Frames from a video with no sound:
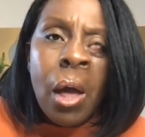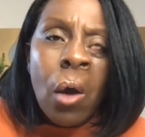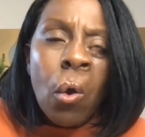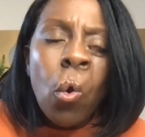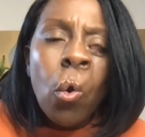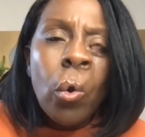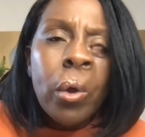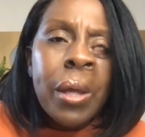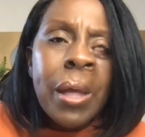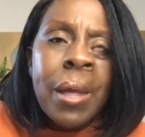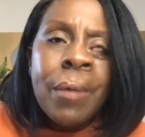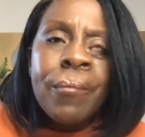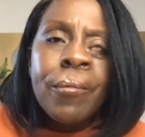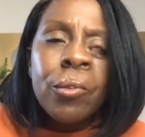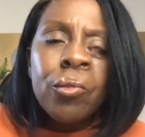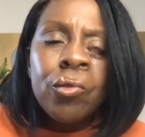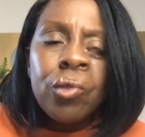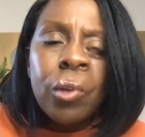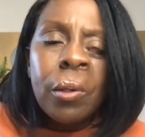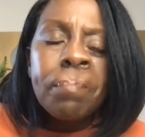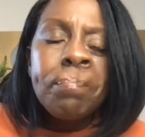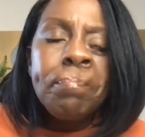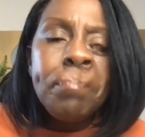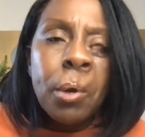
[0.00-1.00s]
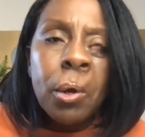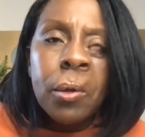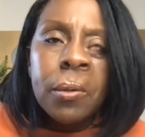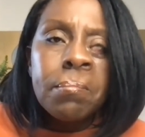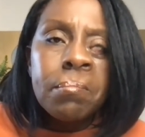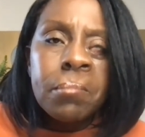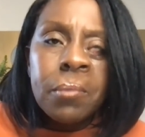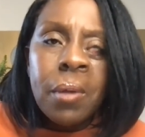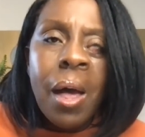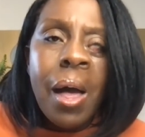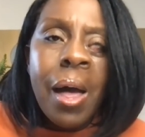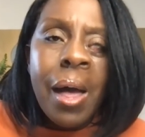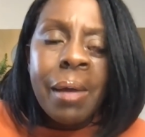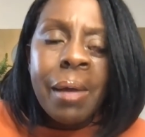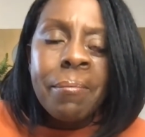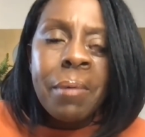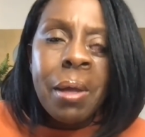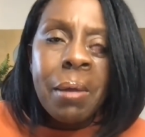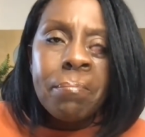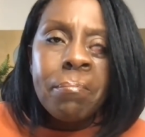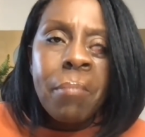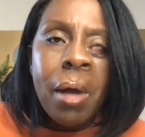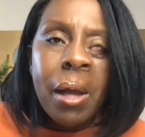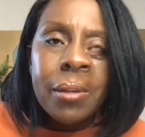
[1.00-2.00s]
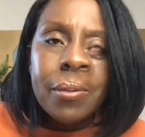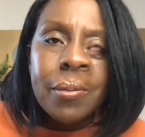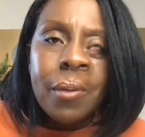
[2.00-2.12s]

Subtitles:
Or even just book some time in my